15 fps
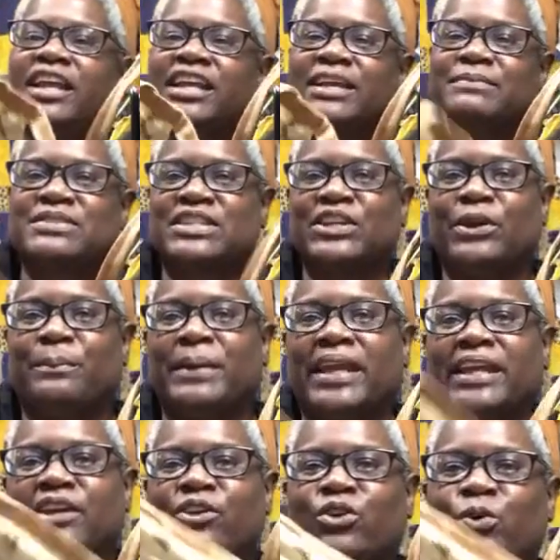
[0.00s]
like I'm still
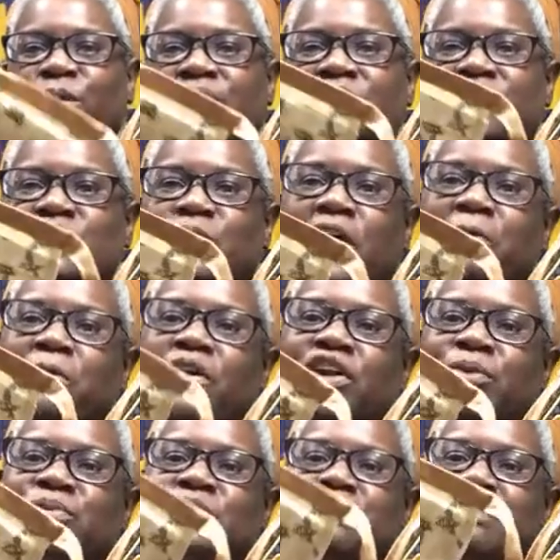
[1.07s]
making a quilt, so I want
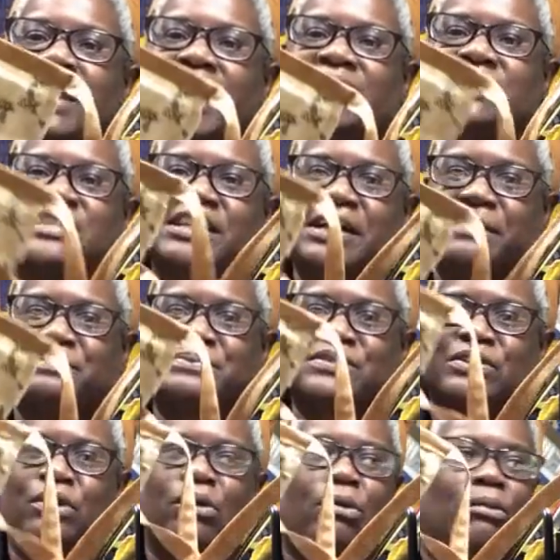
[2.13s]
them to match up.
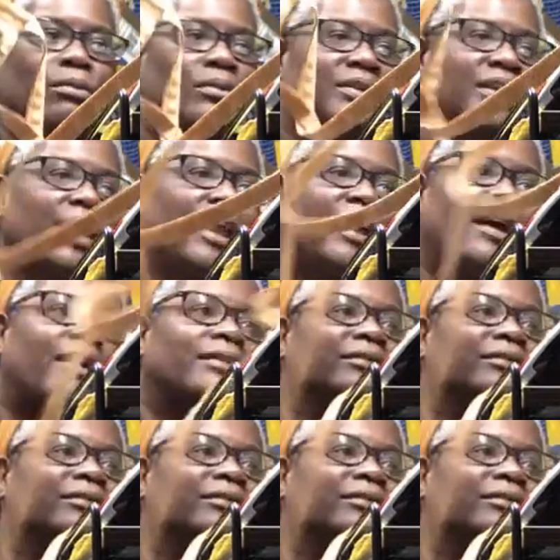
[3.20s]
So, yeah.